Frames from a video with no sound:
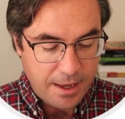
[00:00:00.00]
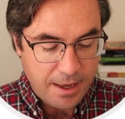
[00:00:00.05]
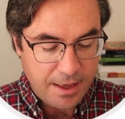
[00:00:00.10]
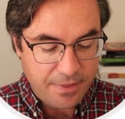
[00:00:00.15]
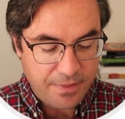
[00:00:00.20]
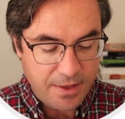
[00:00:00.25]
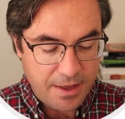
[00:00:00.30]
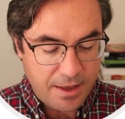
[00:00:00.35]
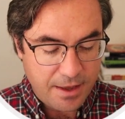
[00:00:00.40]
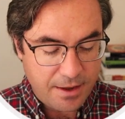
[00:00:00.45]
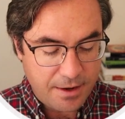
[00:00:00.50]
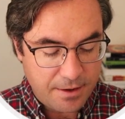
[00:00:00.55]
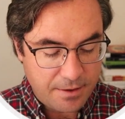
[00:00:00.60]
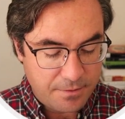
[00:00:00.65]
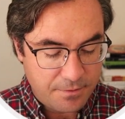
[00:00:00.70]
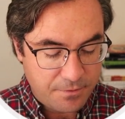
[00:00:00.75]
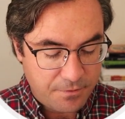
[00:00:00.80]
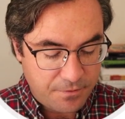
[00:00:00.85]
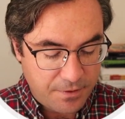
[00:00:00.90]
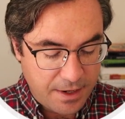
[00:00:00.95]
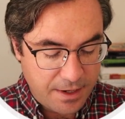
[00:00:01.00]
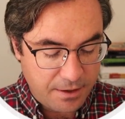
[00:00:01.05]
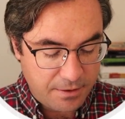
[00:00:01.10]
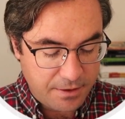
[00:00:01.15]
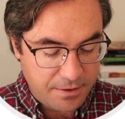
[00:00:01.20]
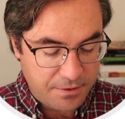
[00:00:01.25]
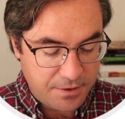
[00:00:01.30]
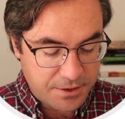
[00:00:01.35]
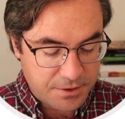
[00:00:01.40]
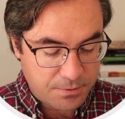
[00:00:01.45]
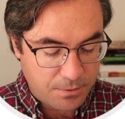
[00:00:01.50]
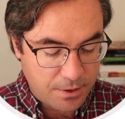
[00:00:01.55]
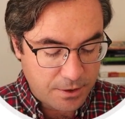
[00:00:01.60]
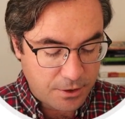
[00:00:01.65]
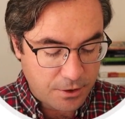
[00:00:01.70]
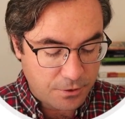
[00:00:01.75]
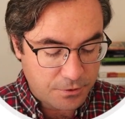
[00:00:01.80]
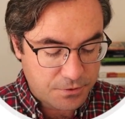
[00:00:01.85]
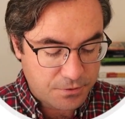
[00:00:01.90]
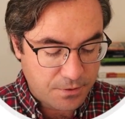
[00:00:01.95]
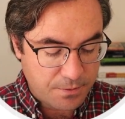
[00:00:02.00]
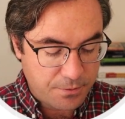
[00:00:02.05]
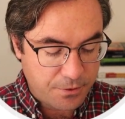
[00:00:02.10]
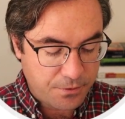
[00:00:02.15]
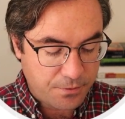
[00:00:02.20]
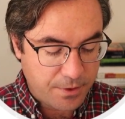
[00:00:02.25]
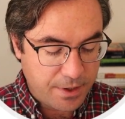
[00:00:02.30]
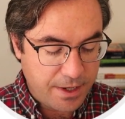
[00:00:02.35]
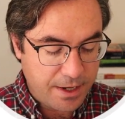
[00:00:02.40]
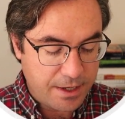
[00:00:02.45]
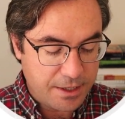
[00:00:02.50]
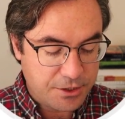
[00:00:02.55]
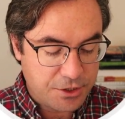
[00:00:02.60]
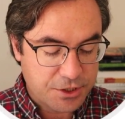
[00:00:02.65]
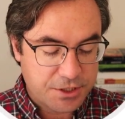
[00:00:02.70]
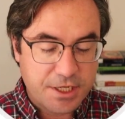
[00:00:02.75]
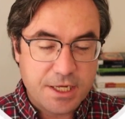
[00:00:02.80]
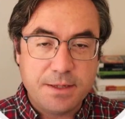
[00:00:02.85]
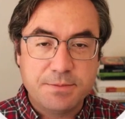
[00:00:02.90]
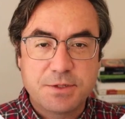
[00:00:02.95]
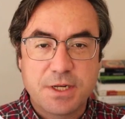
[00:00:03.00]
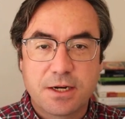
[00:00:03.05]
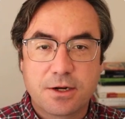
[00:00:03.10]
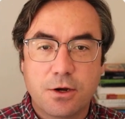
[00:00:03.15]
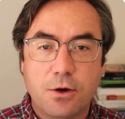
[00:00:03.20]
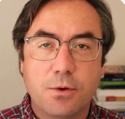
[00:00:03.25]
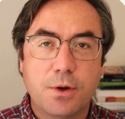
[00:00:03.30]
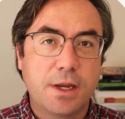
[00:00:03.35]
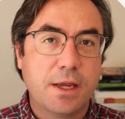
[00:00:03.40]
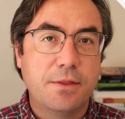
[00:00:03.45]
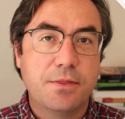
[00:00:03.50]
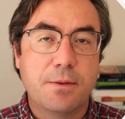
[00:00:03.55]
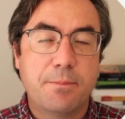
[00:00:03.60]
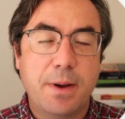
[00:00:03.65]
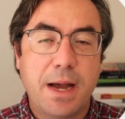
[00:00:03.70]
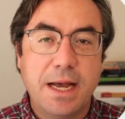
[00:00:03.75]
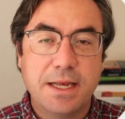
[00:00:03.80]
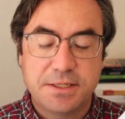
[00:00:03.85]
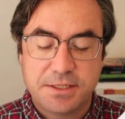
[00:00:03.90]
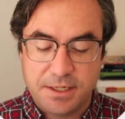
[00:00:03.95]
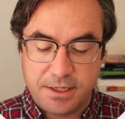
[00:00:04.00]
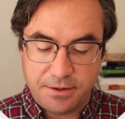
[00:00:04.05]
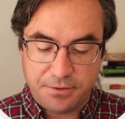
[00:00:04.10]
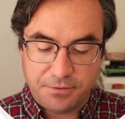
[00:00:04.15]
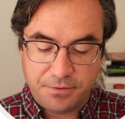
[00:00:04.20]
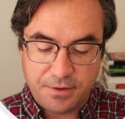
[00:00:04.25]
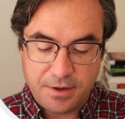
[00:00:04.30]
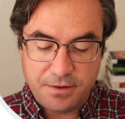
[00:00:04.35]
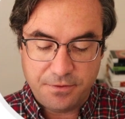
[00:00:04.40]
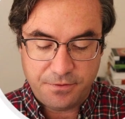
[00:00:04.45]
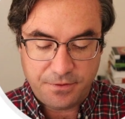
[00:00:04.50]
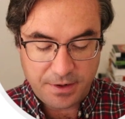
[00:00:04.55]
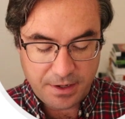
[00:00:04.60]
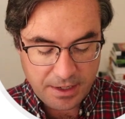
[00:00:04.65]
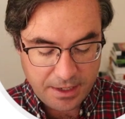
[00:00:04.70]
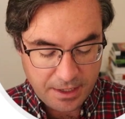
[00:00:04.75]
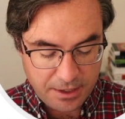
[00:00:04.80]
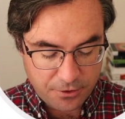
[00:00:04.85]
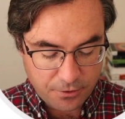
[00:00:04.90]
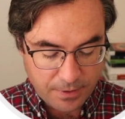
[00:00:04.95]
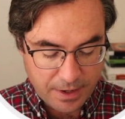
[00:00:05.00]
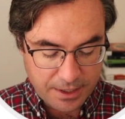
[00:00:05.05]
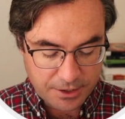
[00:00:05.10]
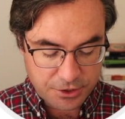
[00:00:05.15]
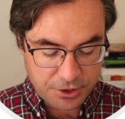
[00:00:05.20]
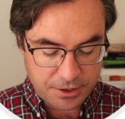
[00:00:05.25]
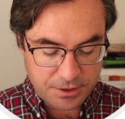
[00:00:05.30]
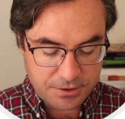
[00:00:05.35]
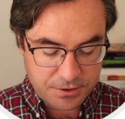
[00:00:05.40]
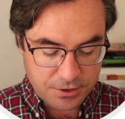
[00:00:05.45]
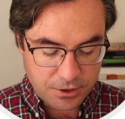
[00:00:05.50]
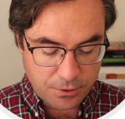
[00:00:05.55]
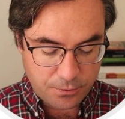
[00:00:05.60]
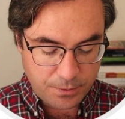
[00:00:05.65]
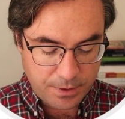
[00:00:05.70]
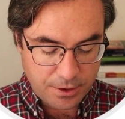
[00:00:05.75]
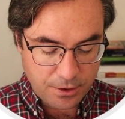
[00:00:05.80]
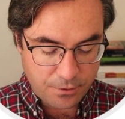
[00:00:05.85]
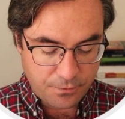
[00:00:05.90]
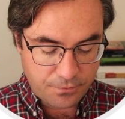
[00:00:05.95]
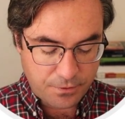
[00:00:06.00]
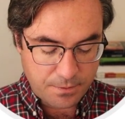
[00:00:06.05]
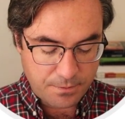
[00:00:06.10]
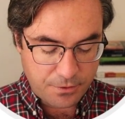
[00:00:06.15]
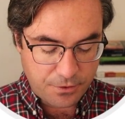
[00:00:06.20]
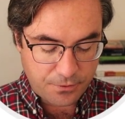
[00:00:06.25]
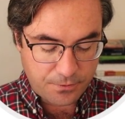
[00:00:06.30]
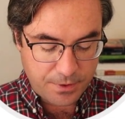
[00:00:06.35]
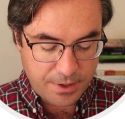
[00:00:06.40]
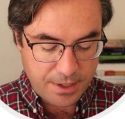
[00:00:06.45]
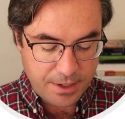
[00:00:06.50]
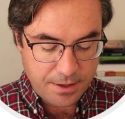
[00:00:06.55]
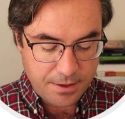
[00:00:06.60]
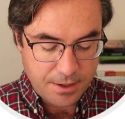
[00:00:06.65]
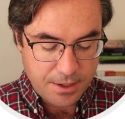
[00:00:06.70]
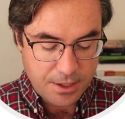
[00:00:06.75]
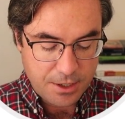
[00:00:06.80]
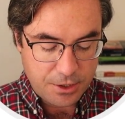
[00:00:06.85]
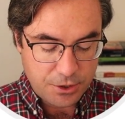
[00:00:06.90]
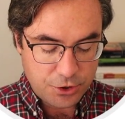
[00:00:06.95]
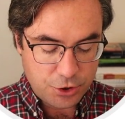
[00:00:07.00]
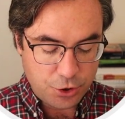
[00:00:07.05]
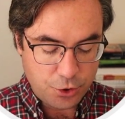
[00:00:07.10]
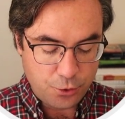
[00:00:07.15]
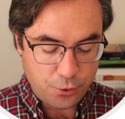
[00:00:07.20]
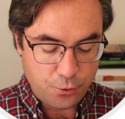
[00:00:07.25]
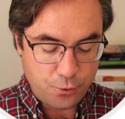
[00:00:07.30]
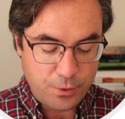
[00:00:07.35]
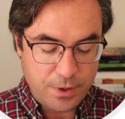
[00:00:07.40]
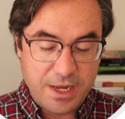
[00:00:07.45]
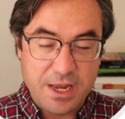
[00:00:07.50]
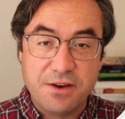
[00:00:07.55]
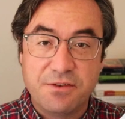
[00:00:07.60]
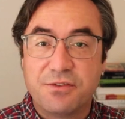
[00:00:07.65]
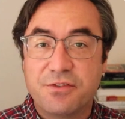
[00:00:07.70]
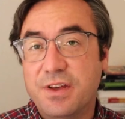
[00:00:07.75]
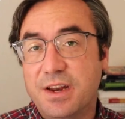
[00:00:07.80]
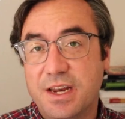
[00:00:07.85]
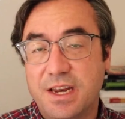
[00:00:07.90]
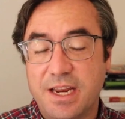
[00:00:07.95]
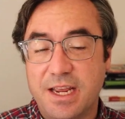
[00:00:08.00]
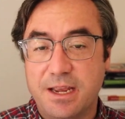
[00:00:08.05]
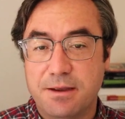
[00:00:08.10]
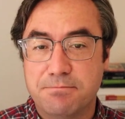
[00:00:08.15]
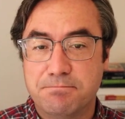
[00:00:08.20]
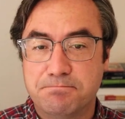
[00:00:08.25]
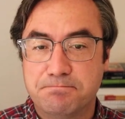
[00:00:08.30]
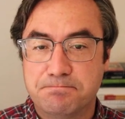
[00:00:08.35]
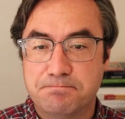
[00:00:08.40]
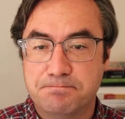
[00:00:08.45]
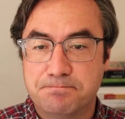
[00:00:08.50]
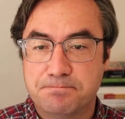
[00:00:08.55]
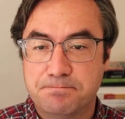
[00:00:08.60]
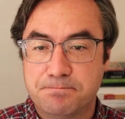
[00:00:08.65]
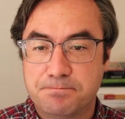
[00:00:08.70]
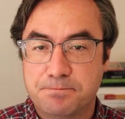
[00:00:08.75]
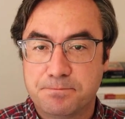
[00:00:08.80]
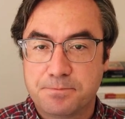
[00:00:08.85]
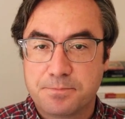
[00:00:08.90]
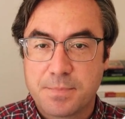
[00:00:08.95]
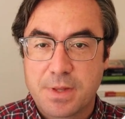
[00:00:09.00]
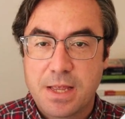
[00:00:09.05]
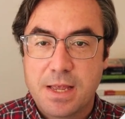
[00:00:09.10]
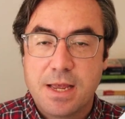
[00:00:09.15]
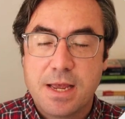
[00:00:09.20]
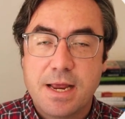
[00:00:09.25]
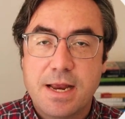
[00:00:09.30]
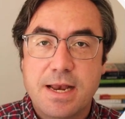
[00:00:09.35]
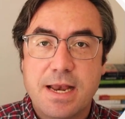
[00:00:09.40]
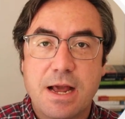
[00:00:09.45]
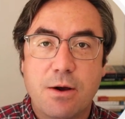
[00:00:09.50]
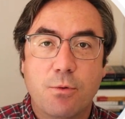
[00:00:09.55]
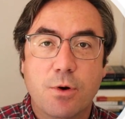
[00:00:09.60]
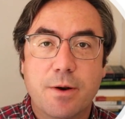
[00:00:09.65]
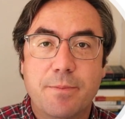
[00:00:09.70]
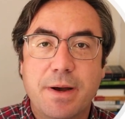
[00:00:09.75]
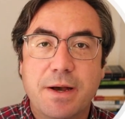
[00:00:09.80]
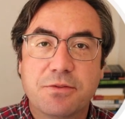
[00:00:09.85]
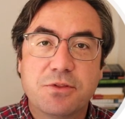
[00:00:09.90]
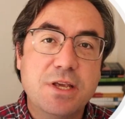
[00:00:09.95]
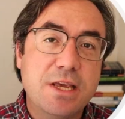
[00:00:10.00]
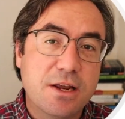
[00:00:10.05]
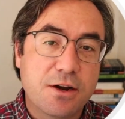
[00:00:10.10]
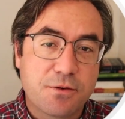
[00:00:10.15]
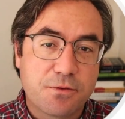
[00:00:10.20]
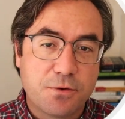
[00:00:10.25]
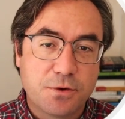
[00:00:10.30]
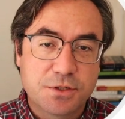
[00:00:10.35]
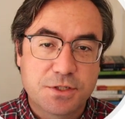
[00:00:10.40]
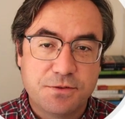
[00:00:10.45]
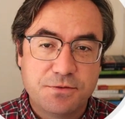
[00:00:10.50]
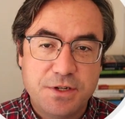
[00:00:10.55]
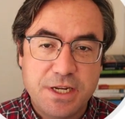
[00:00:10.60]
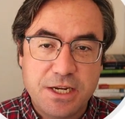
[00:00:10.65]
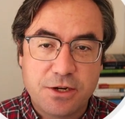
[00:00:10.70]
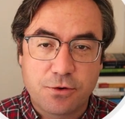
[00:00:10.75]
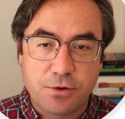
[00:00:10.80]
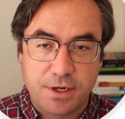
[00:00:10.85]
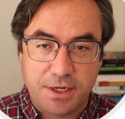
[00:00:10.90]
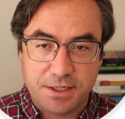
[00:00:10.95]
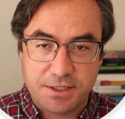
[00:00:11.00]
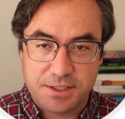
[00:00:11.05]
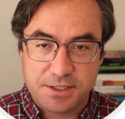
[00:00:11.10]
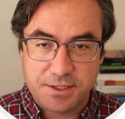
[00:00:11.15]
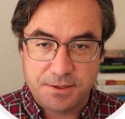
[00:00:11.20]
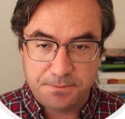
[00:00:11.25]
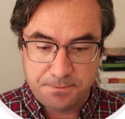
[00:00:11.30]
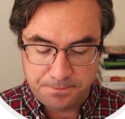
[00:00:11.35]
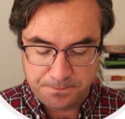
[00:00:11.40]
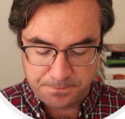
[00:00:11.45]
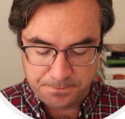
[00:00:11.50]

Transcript: And then finally, this one goes from 3, and it just keeps on going in the positive infinity direction. So we go from 3 to infinity. Now, what about the intervals of decrease?